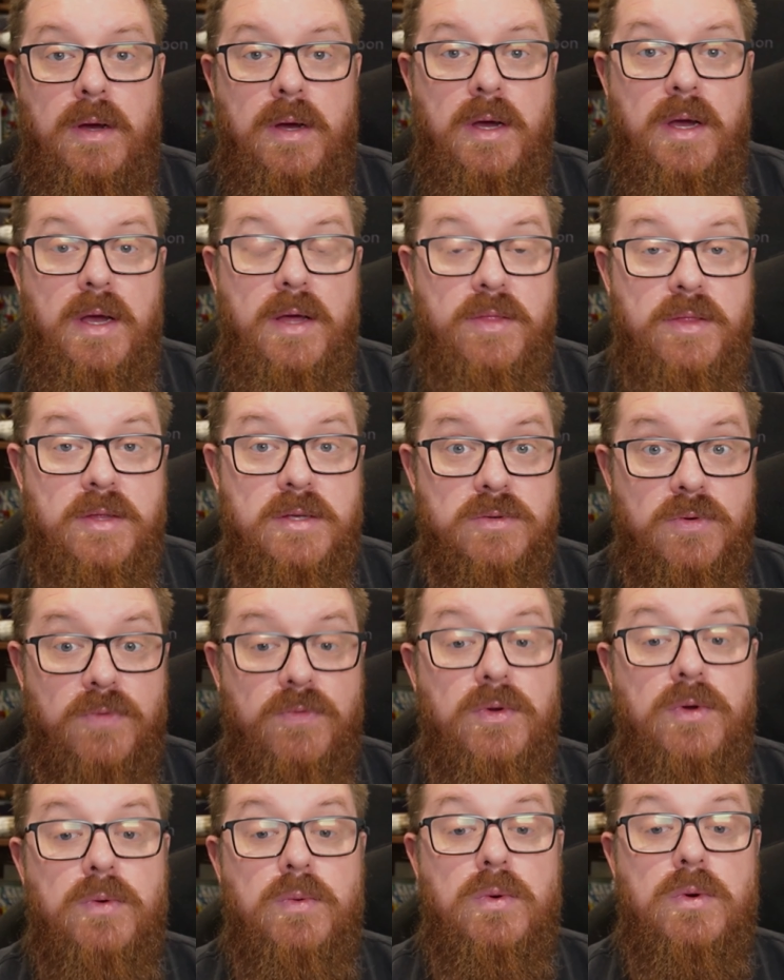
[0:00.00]
In this
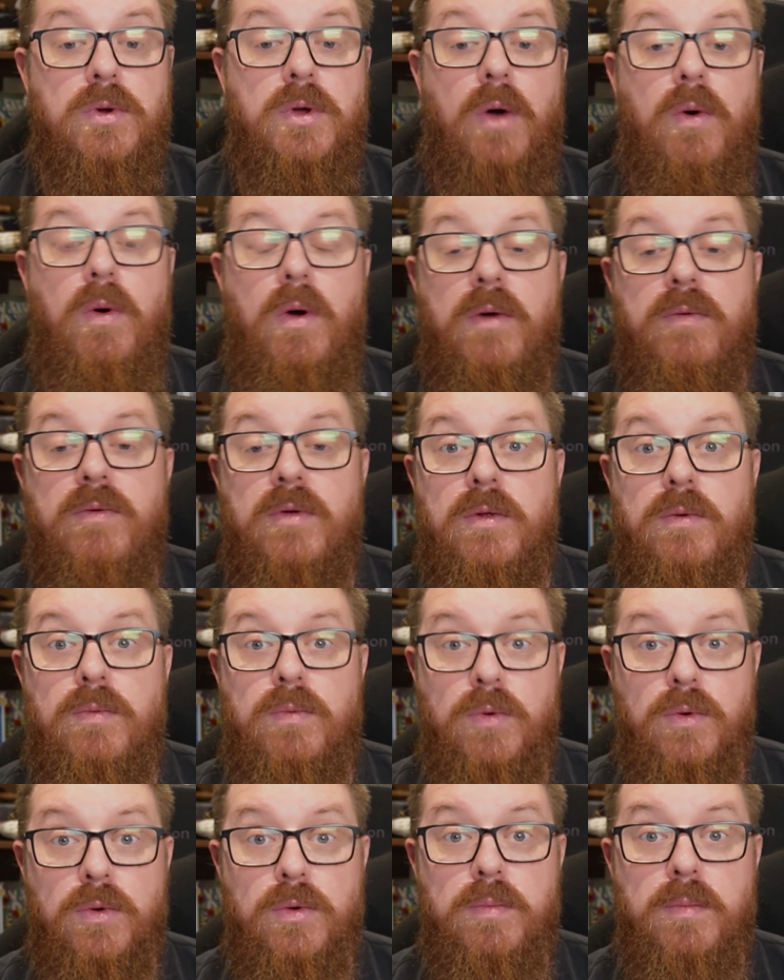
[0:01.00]
review, we'll go over the
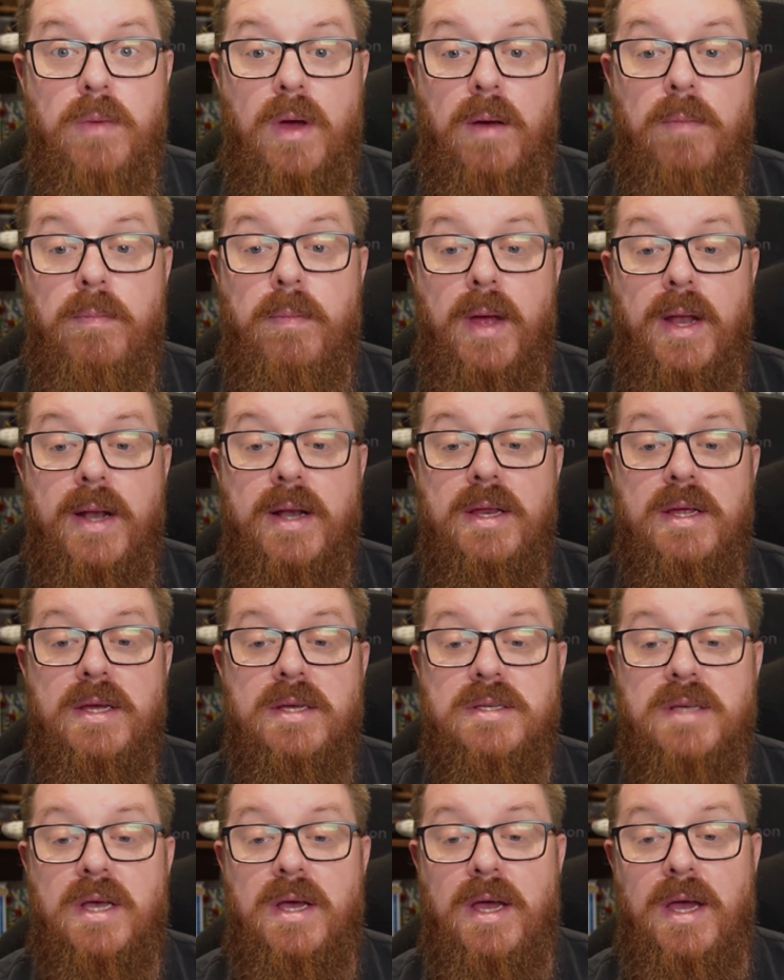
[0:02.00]
room,
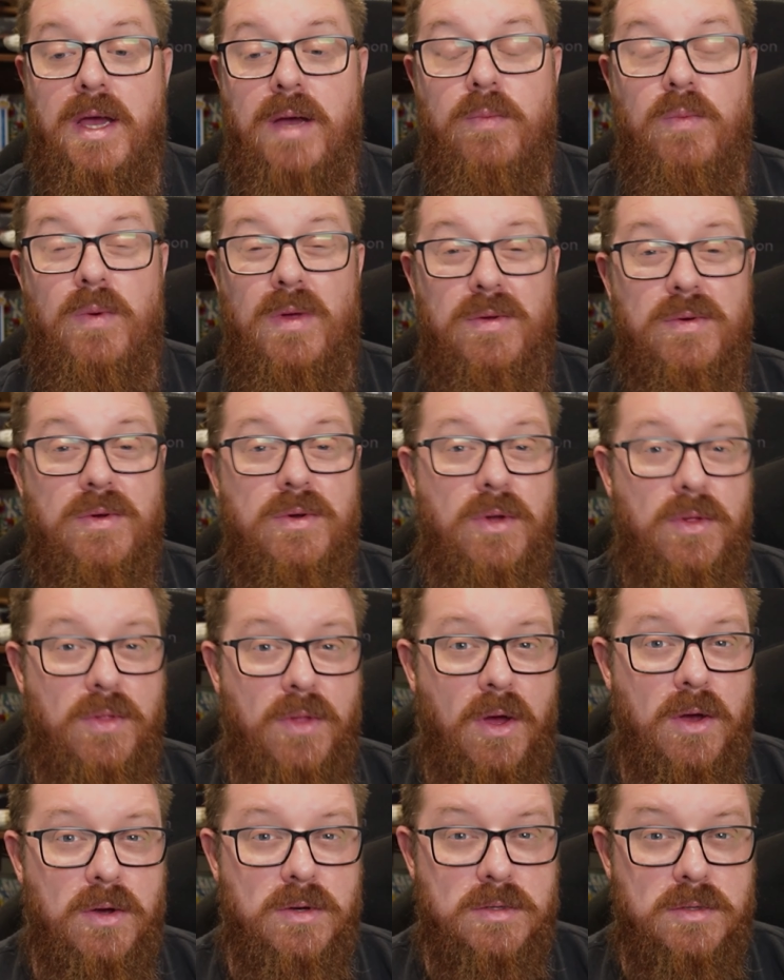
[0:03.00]
amenities, and whether or not the
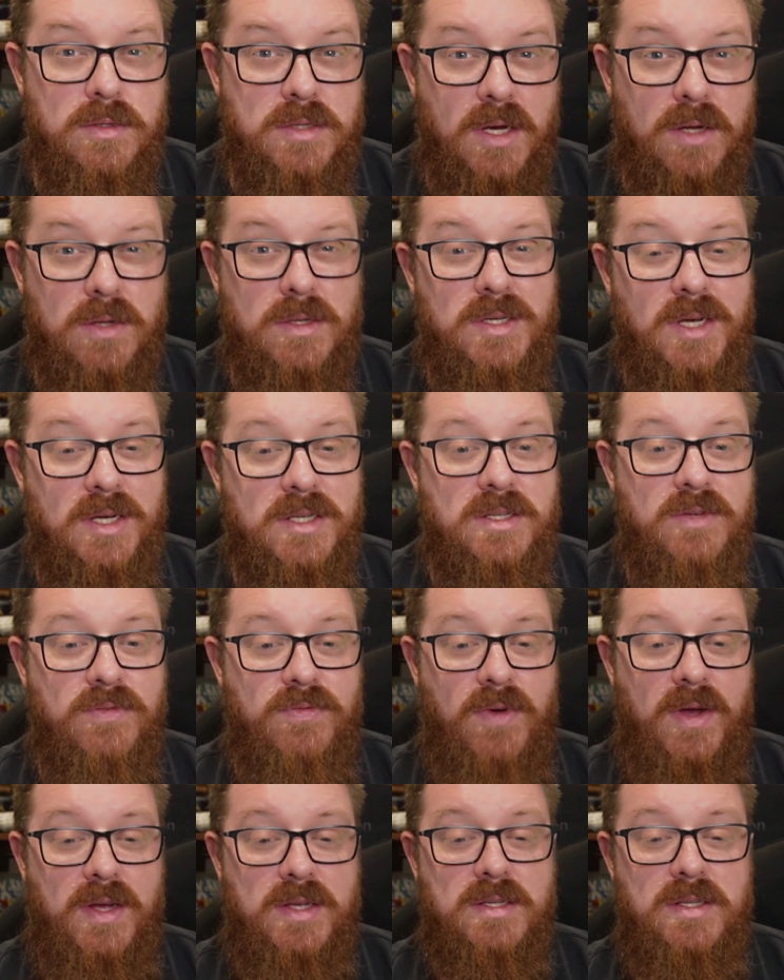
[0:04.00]
hotel
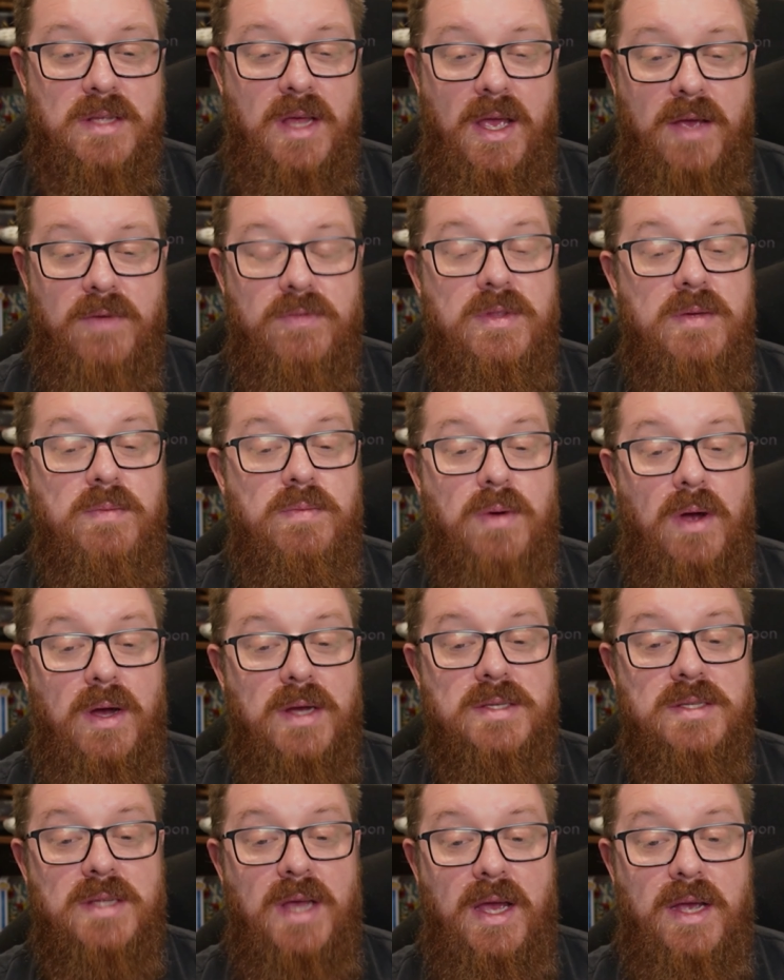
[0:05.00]
justifies the hefty
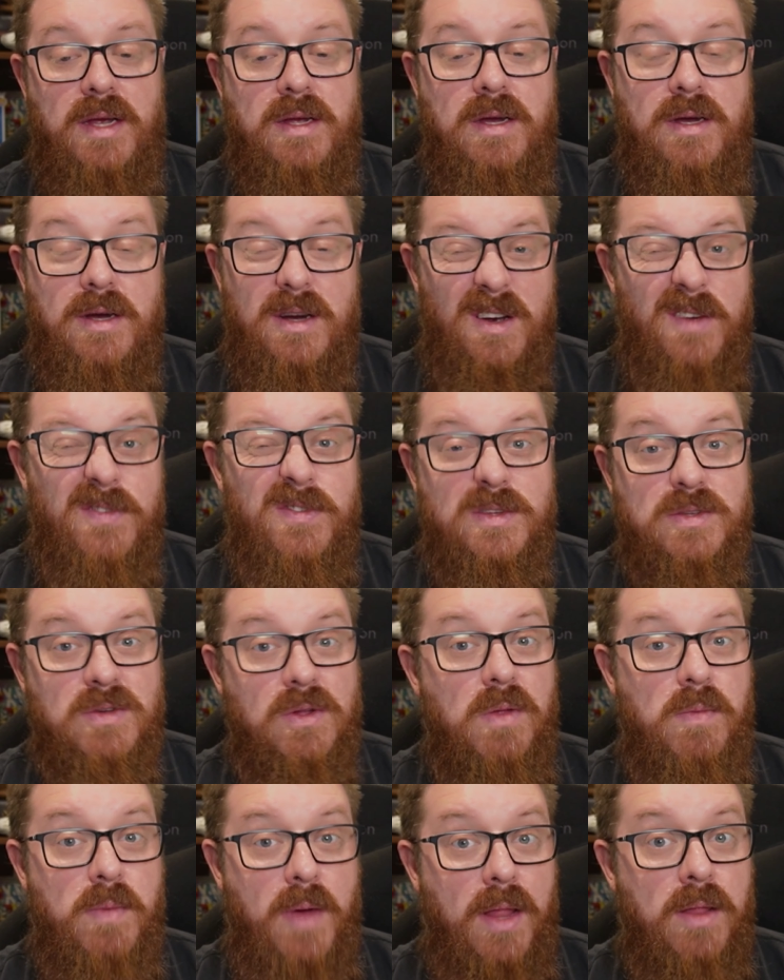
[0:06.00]
price tag, or if it's
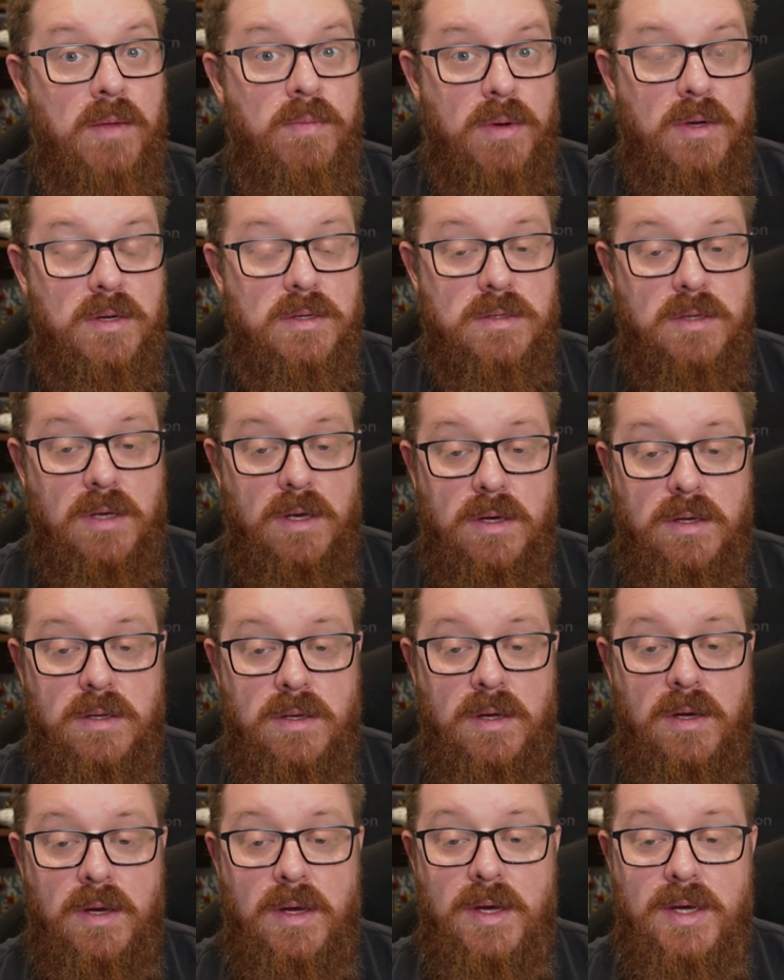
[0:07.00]
all about the postcode.
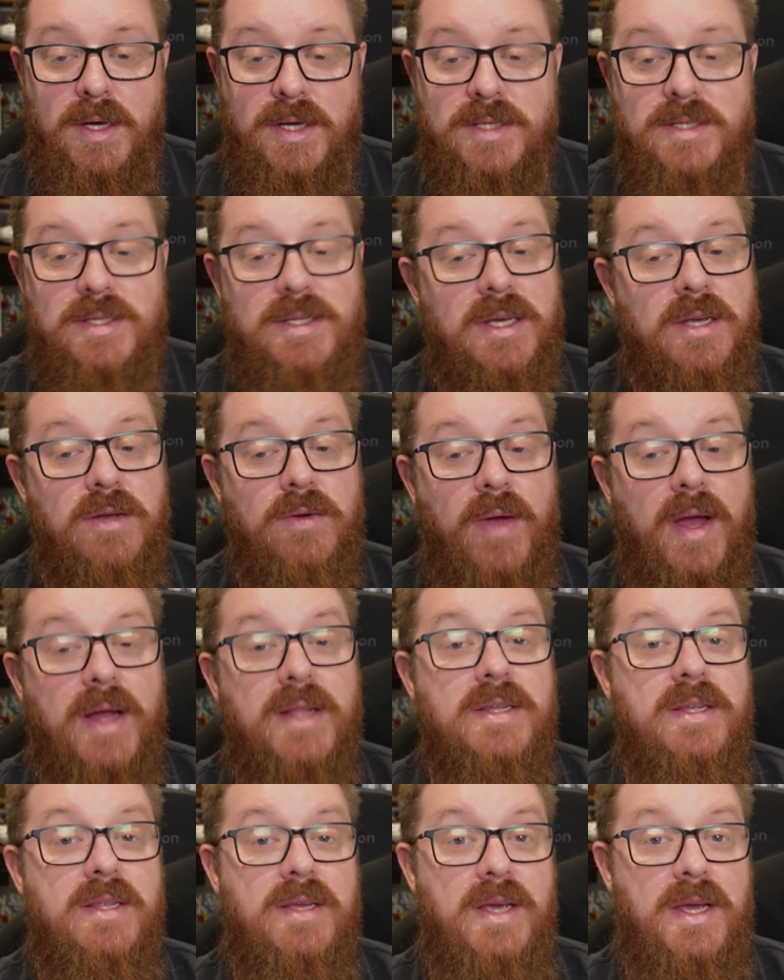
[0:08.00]
And stick around
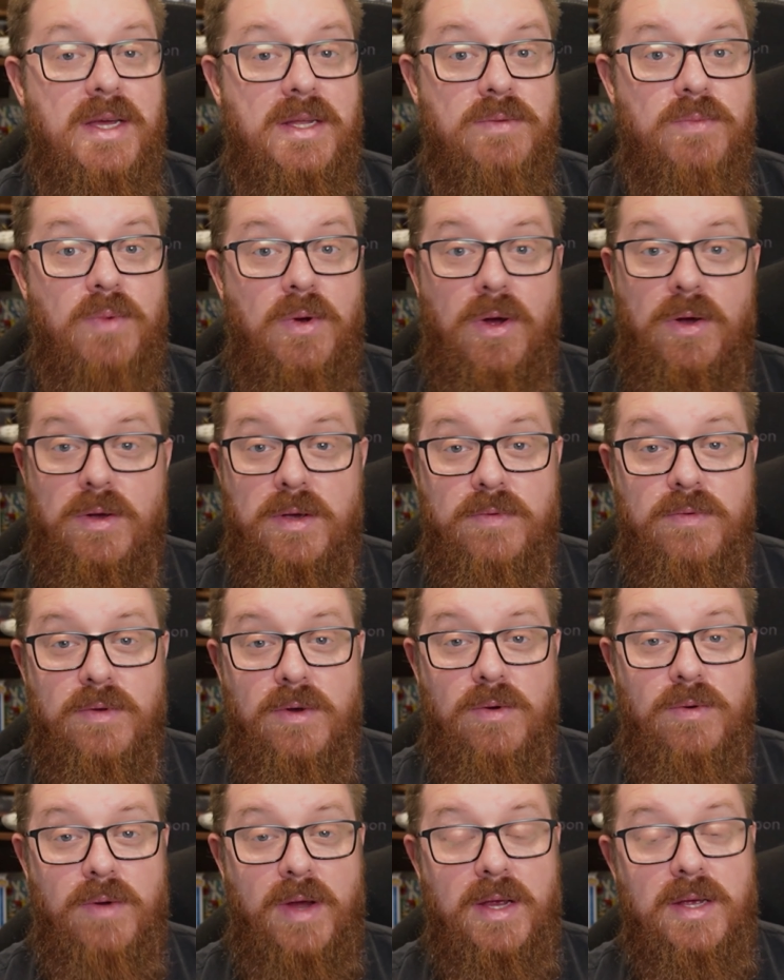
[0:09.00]
to the end where I'll give it
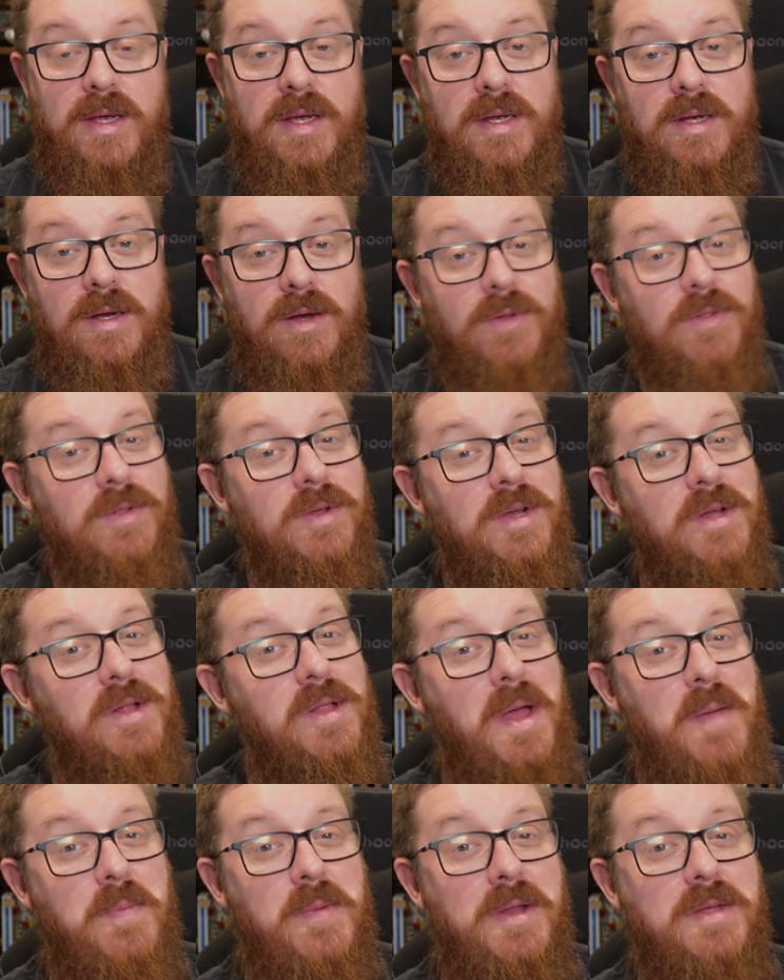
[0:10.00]
a ranking on the
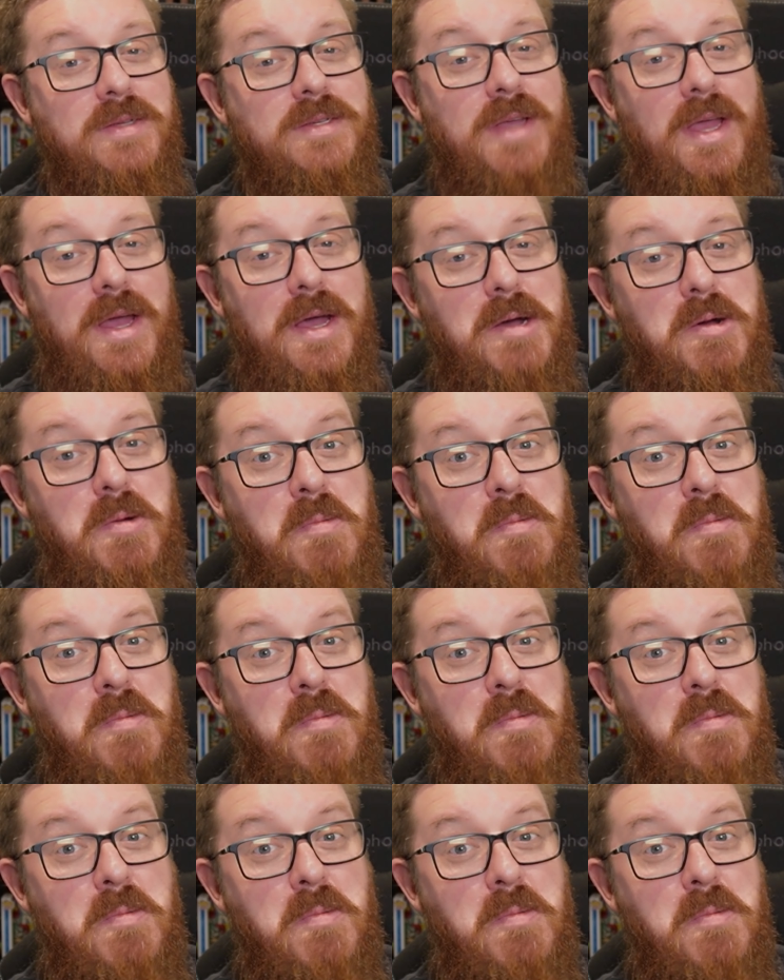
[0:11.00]
Calamity Scale.